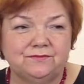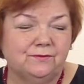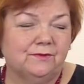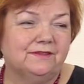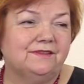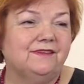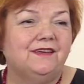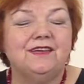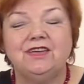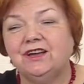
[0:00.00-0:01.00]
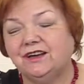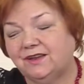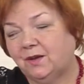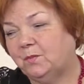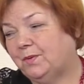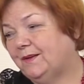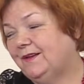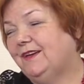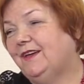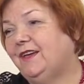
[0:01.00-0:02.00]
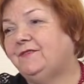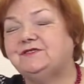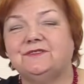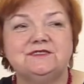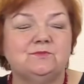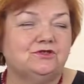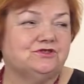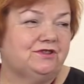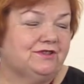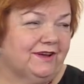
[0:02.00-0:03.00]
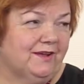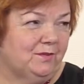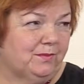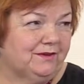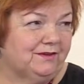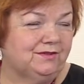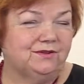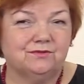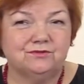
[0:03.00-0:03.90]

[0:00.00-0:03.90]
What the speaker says: Use silk, chiffon, crepe, anything.